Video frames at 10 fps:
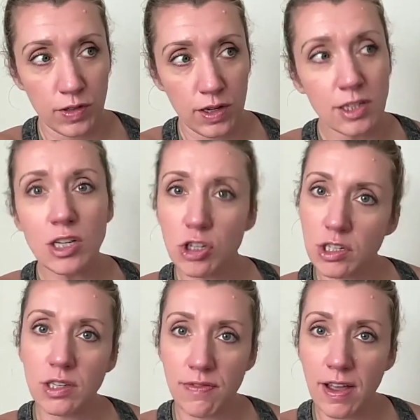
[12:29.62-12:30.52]
essentially
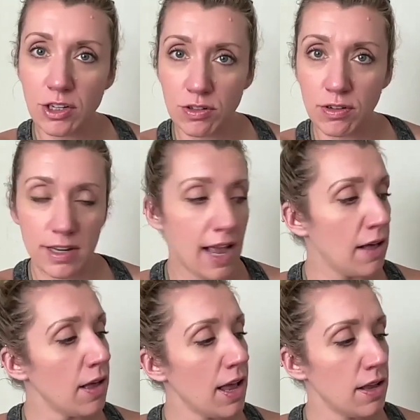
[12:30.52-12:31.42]
it's the vaginal
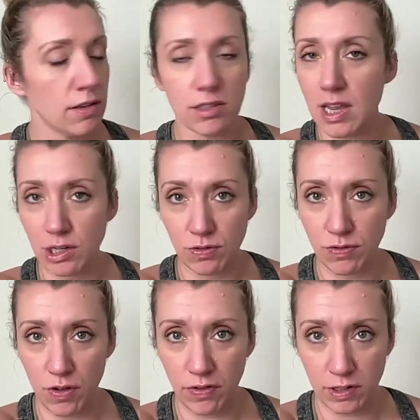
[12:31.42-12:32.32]
canal and slash
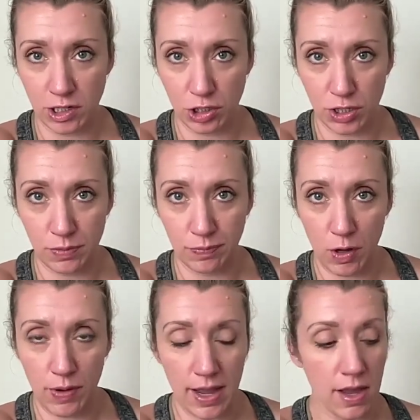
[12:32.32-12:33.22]
vulvar tissue.
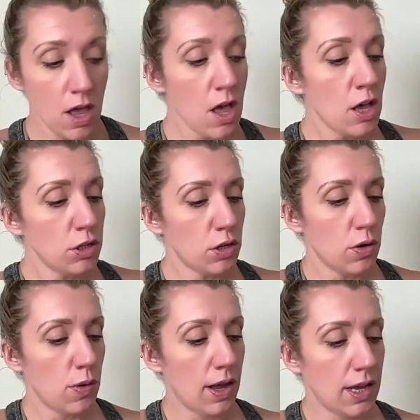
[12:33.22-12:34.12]
Okay.
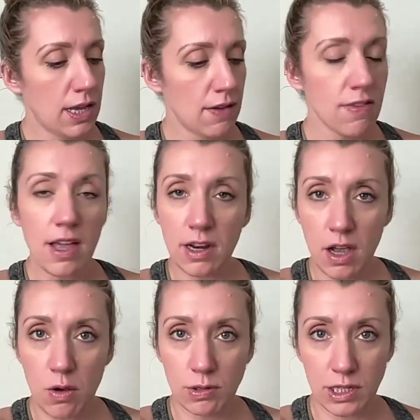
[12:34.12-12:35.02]
So give that a
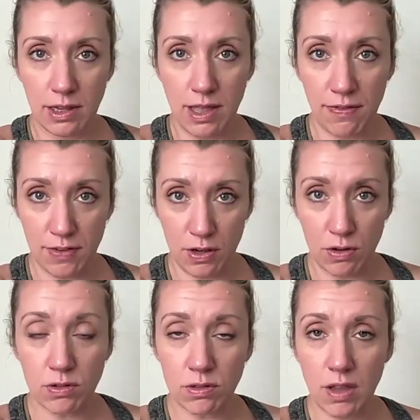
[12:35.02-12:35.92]
go, see how that
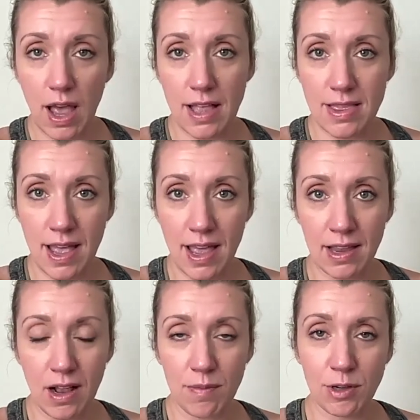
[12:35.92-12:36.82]
feels. And
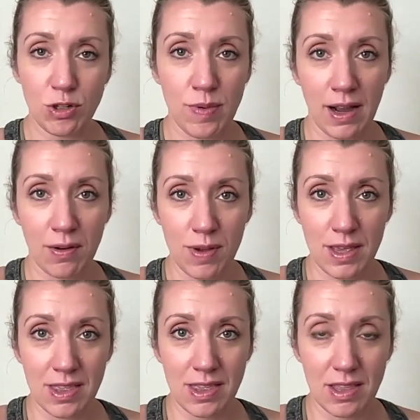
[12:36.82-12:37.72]
then I'll meet you back
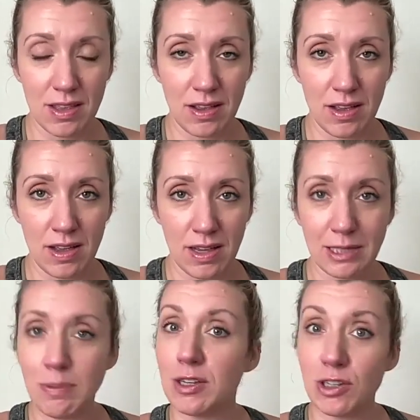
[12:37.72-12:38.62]
with
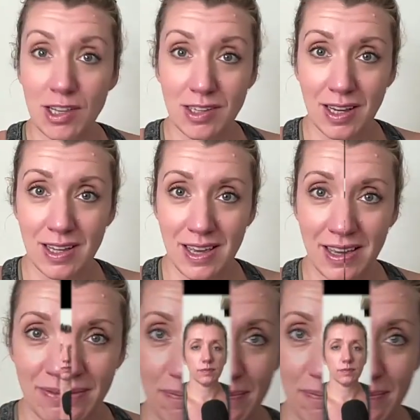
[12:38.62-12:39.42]
expansion on technique.